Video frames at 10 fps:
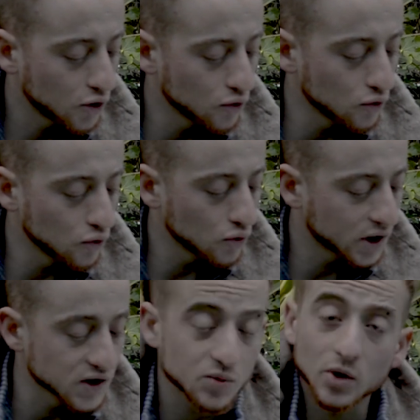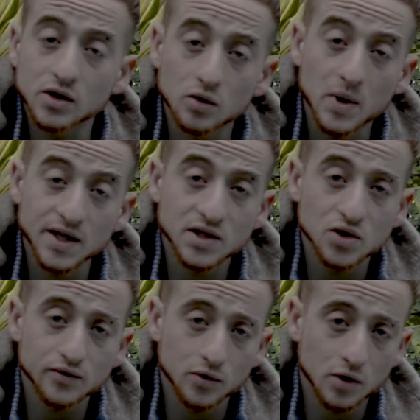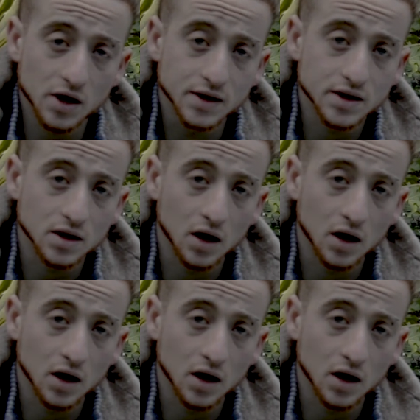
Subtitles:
who can spread the message for us,